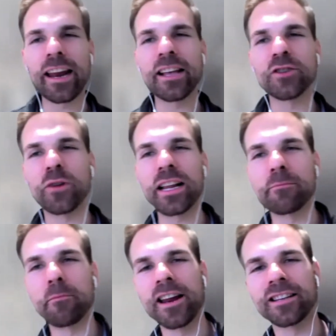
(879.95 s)
is, Israeli
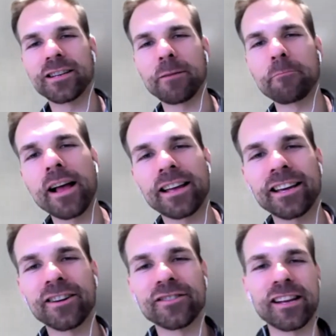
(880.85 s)
money to come back in
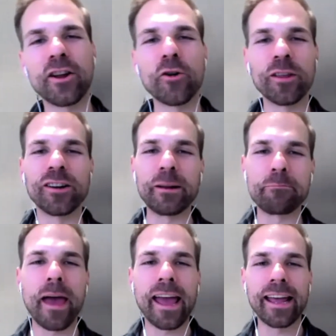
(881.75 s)
because they know they'll get
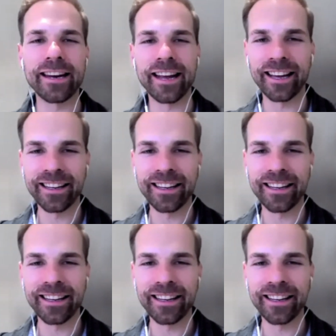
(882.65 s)
paid. Eh?